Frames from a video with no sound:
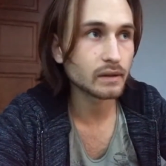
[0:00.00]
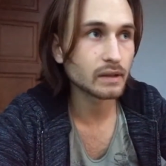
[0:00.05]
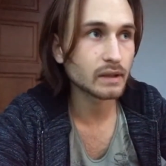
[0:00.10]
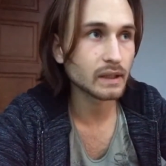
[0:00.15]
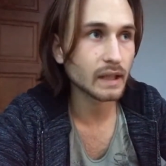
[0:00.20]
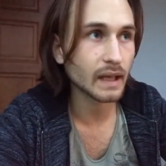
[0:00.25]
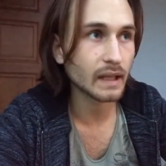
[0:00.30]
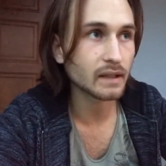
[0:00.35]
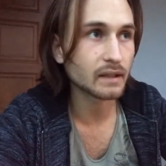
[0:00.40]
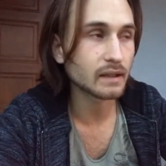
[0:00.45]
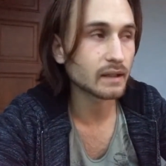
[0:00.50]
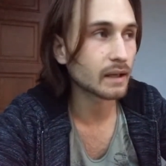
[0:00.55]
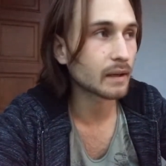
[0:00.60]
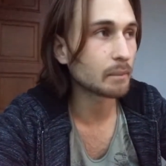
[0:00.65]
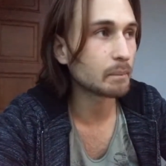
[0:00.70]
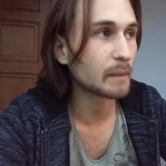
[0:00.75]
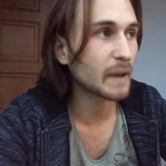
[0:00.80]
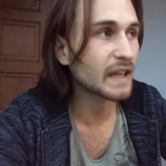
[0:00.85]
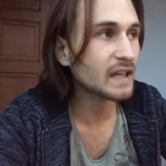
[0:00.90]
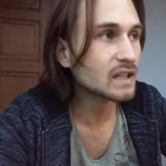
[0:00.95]
that uh,
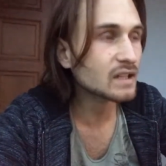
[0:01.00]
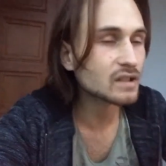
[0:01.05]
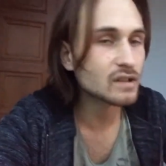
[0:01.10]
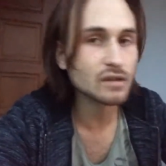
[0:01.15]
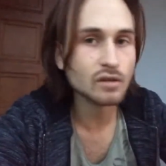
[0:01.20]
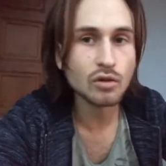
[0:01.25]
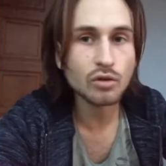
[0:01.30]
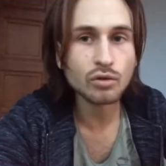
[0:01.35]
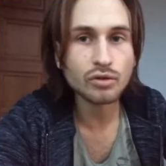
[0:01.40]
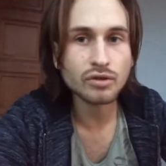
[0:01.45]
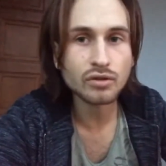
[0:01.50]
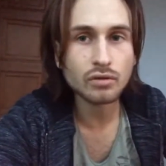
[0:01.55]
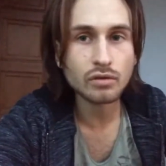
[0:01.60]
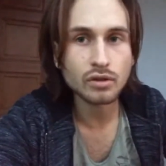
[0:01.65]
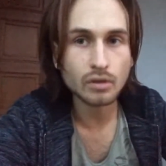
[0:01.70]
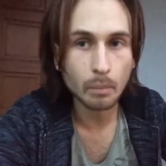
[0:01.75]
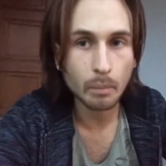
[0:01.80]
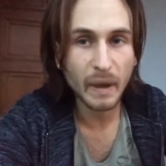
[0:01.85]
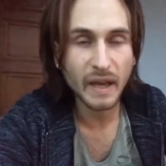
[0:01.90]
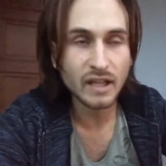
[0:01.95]
makes you
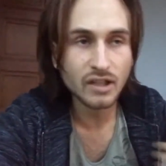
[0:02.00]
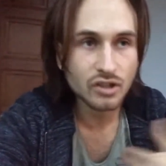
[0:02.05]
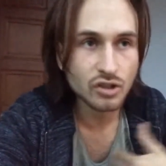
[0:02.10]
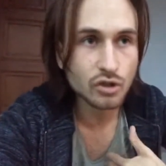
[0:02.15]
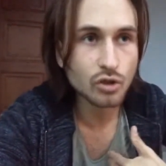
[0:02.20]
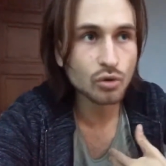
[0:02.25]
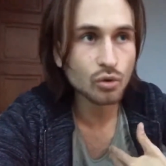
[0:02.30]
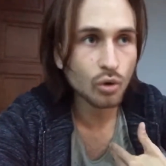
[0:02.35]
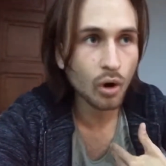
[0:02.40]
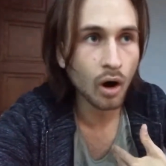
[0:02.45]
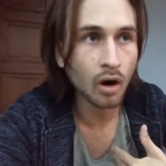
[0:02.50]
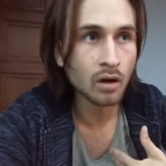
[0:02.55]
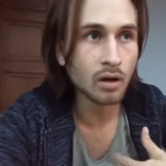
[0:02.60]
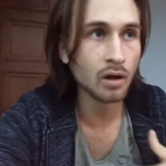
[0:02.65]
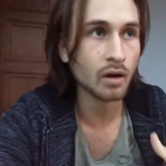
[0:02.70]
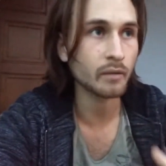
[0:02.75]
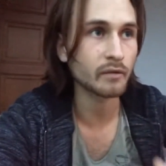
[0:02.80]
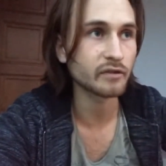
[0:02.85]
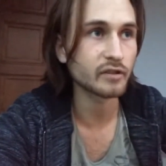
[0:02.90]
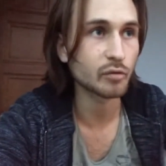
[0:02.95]
makes you
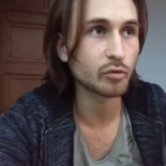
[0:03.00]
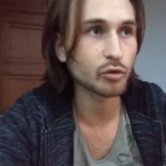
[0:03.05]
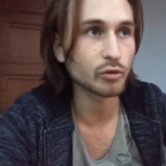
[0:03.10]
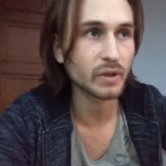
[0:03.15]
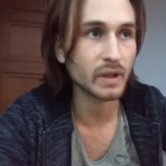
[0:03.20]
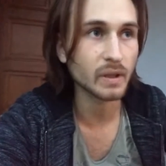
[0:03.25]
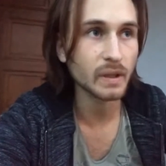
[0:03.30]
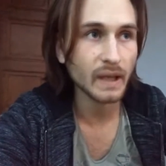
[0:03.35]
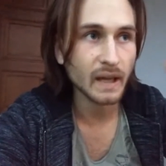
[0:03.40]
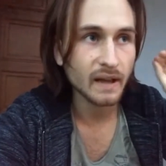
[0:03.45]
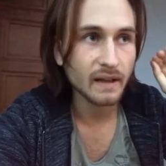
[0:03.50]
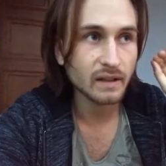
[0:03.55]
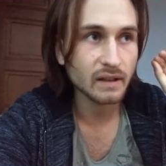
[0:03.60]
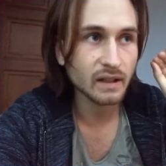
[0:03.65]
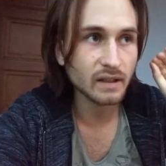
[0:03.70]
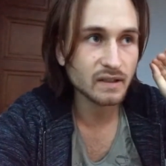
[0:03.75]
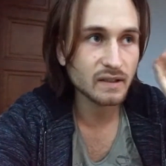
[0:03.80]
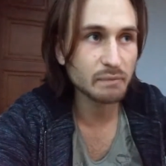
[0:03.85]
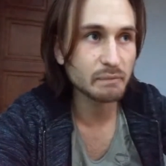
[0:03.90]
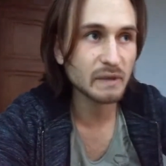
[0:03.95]
uncomfortable that
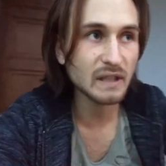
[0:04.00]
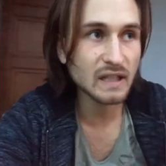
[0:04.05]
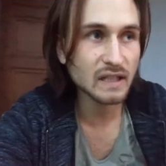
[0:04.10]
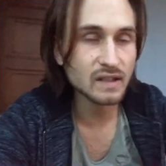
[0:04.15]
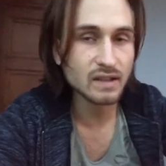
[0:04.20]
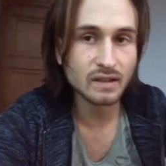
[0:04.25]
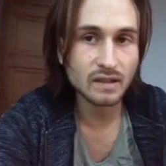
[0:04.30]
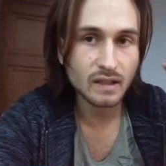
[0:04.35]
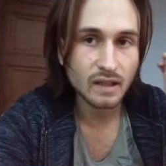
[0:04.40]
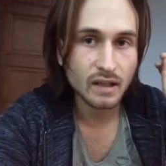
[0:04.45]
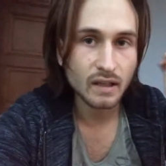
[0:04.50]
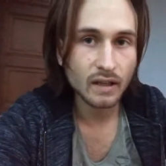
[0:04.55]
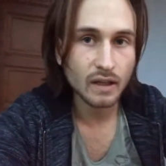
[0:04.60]
that speaks